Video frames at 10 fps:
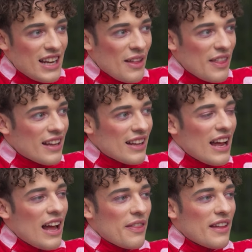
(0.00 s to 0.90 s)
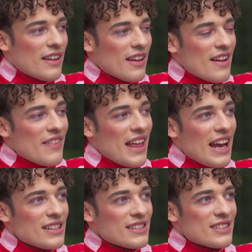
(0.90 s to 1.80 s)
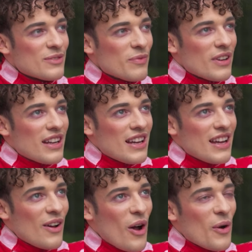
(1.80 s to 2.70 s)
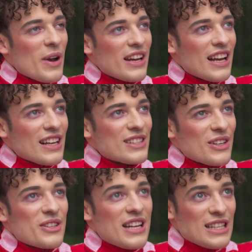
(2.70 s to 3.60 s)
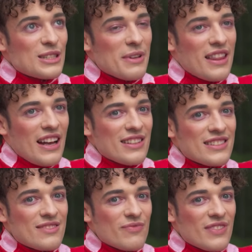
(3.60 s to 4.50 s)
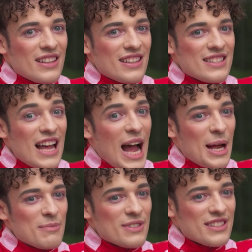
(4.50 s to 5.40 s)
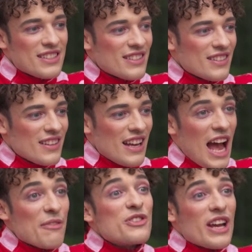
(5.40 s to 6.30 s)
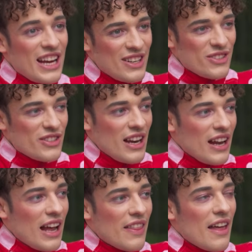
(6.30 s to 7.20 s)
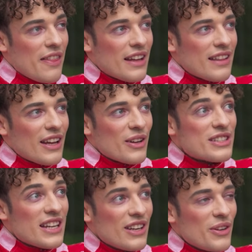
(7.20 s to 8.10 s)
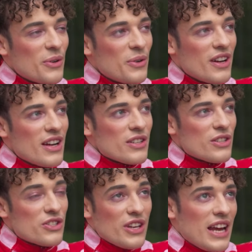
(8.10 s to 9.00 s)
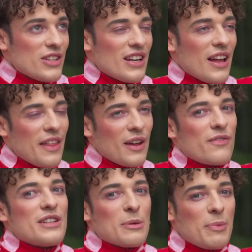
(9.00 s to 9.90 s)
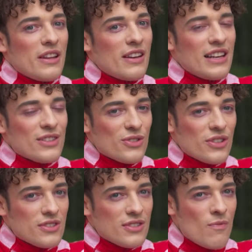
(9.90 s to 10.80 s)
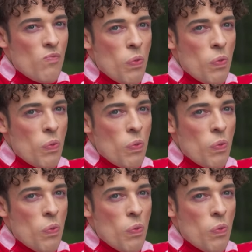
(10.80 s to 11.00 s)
And I think that is already like such a testament that times have changed, and I think they continue to change, and I think visibility is just